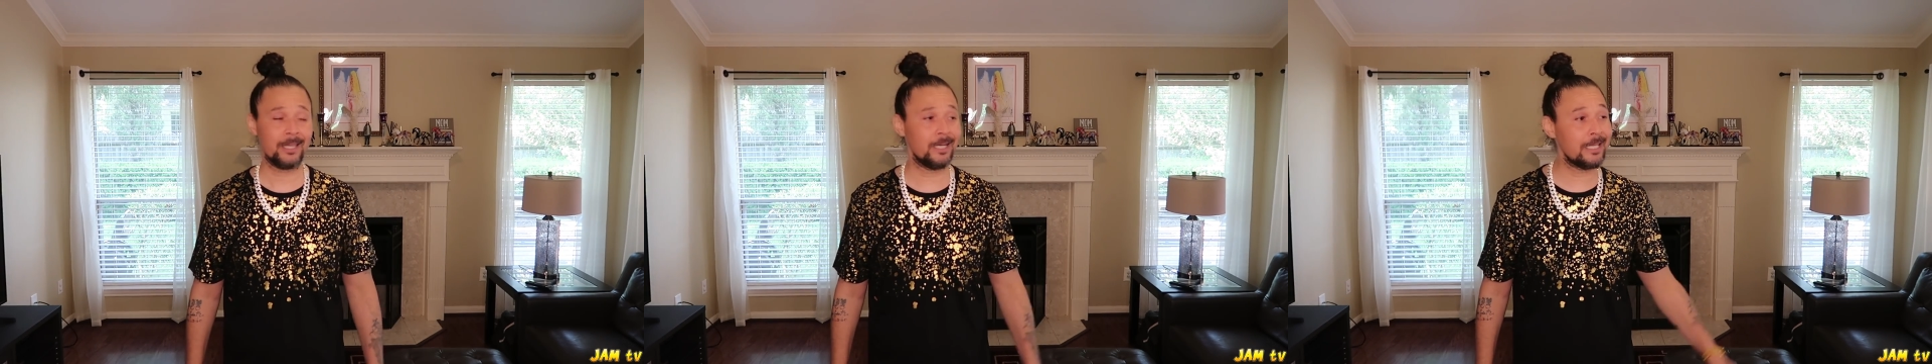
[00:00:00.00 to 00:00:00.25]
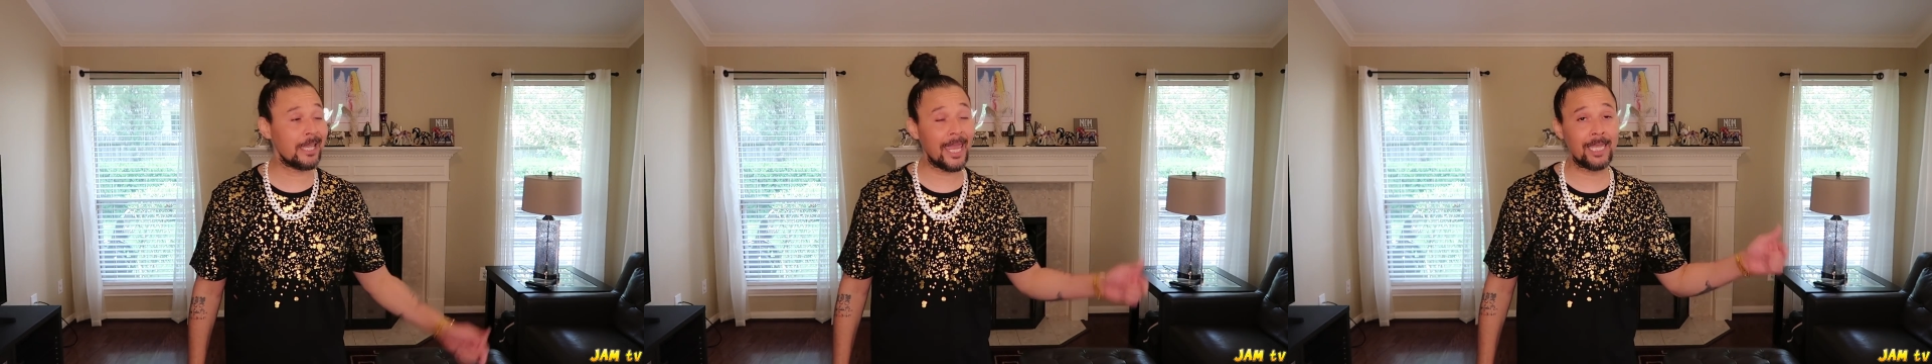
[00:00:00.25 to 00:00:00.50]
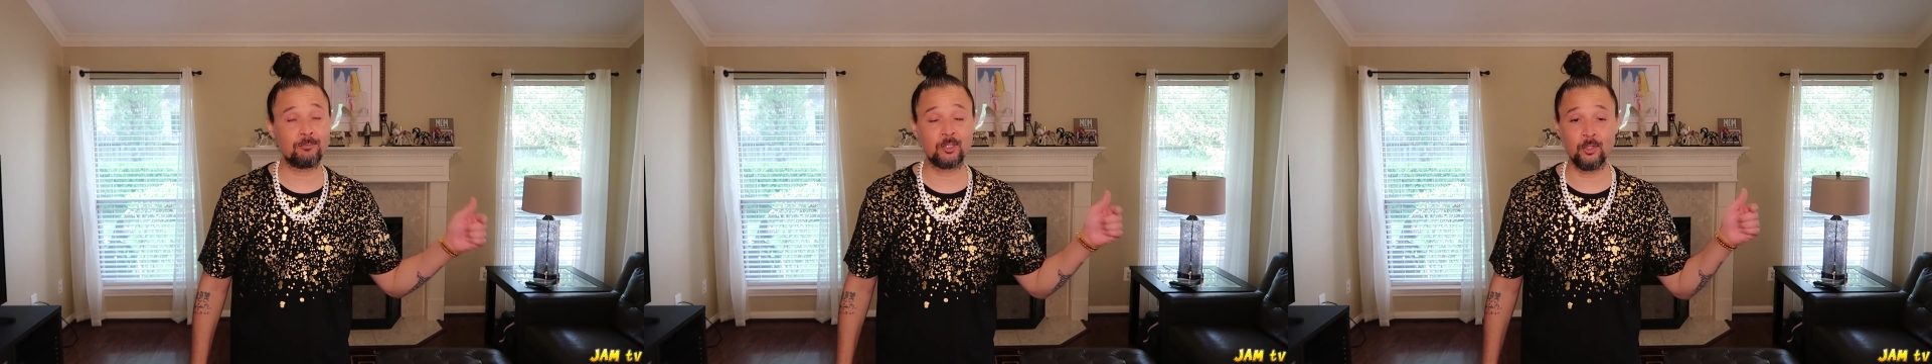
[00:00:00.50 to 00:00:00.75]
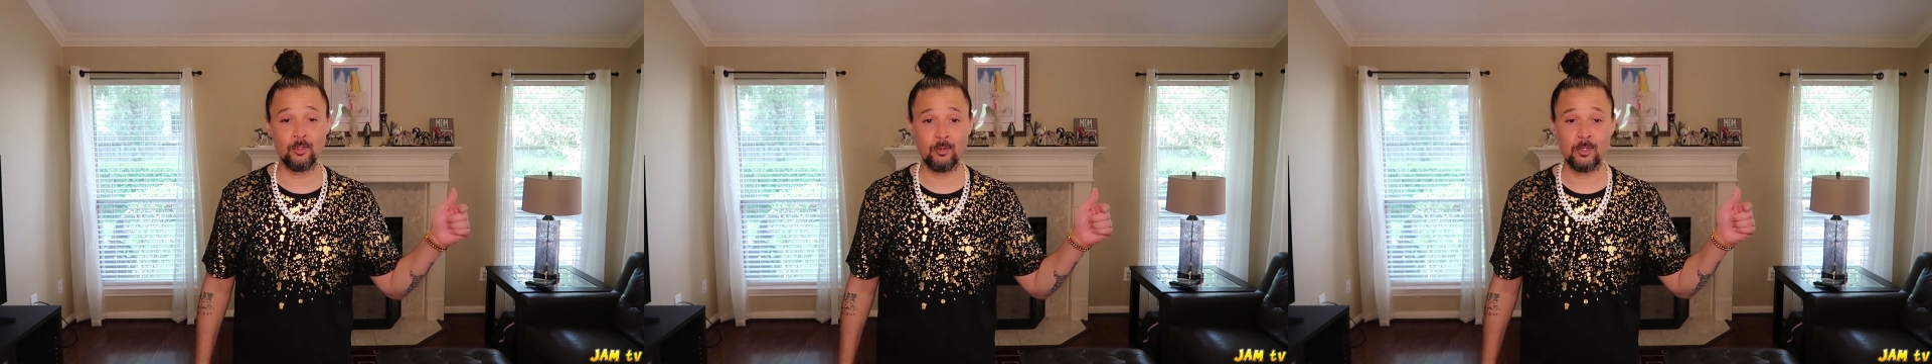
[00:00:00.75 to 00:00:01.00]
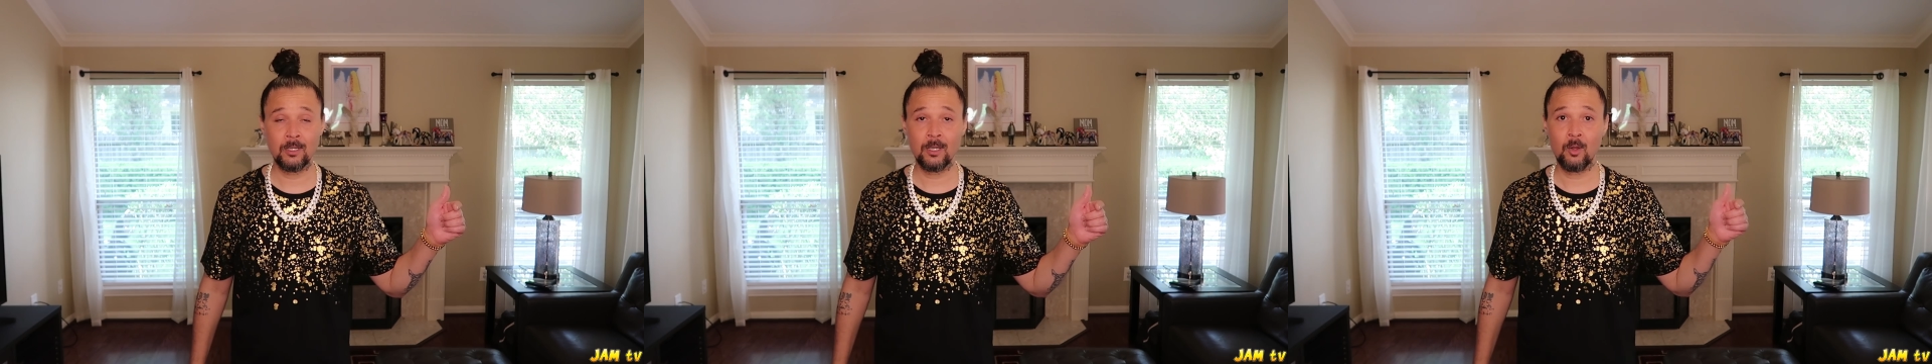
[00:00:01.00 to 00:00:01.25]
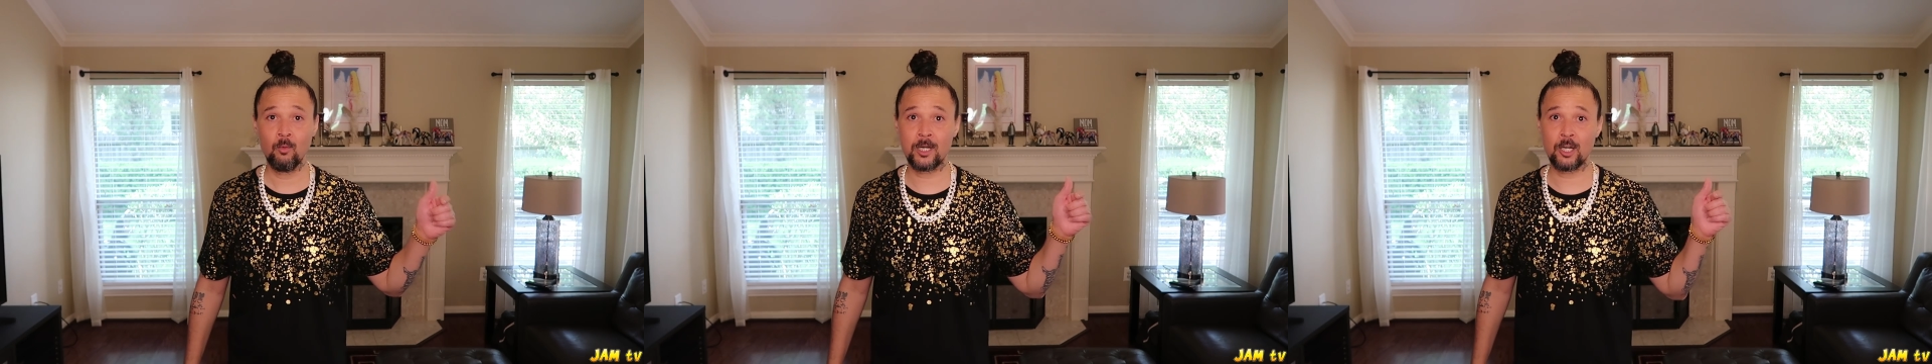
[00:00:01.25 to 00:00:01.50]
And he came through
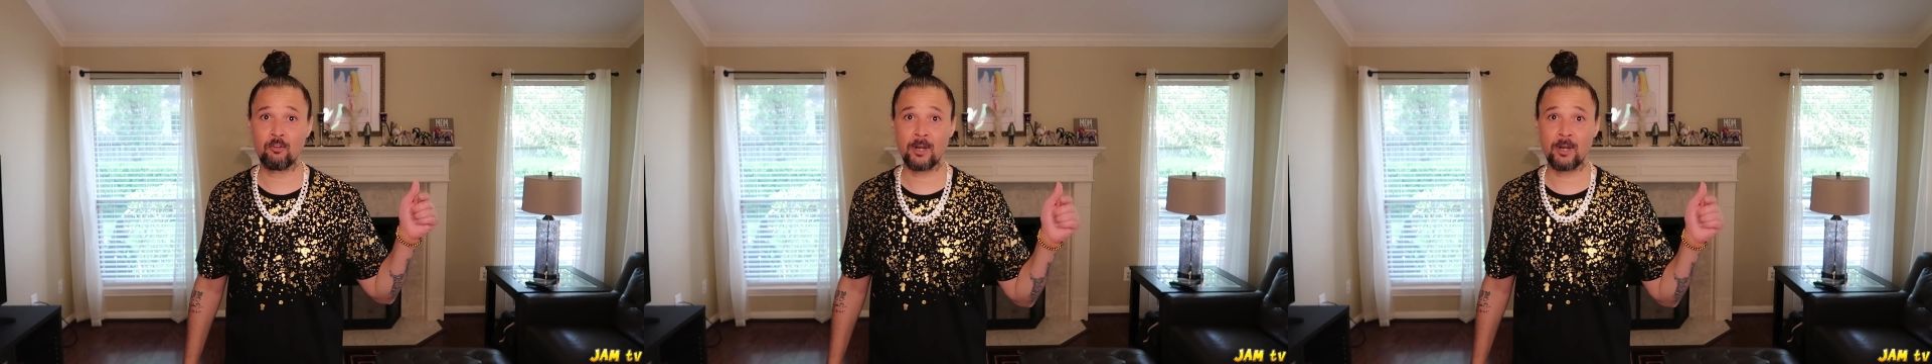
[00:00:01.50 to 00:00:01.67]
with a